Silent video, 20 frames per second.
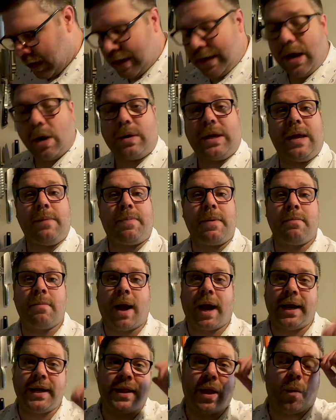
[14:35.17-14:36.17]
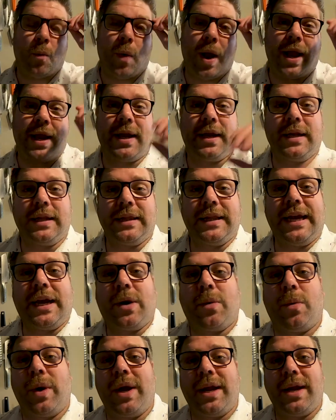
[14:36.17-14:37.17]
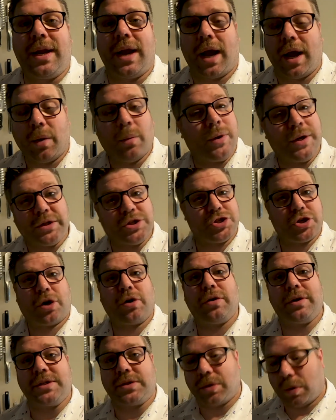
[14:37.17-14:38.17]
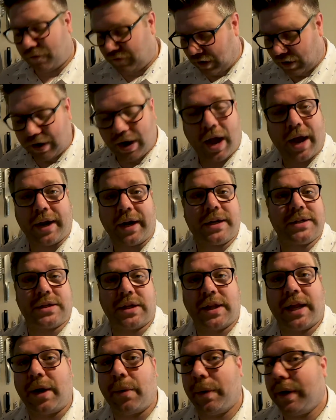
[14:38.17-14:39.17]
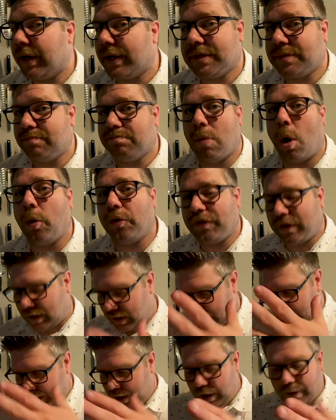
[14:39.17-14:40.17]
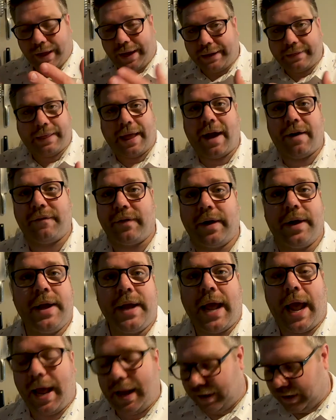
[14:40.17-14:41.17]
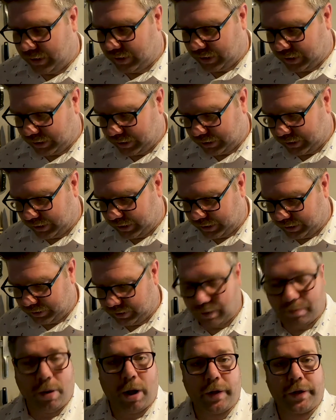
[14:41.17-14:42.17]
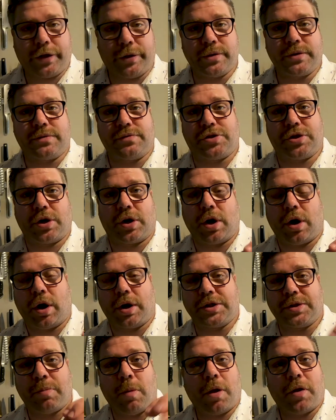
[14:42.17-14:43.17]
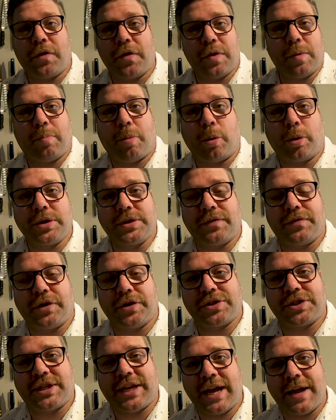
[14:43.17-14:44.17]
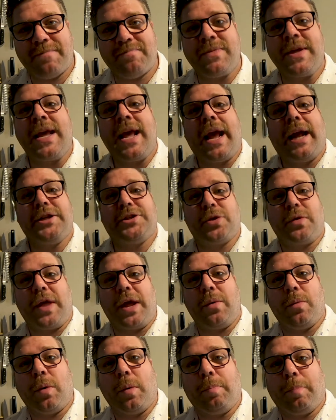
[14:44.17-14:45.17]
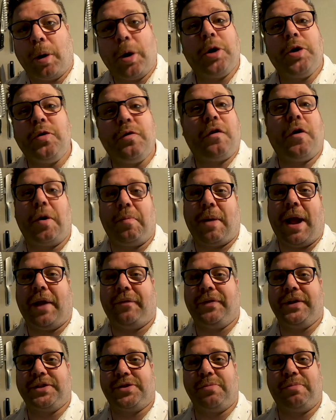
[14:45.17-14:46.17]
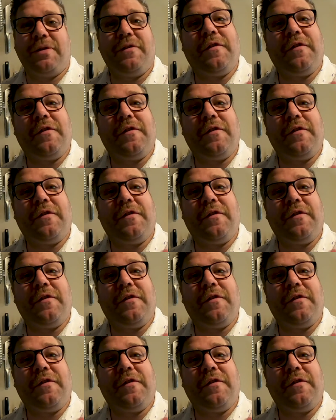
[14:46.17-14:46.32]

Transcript: Now keep in mind that when sugar is very hot, it is a liquid. It is molten like lava, and the molecules of sugar are smaller than the pores of your skin, and so they will burn you very badly. So be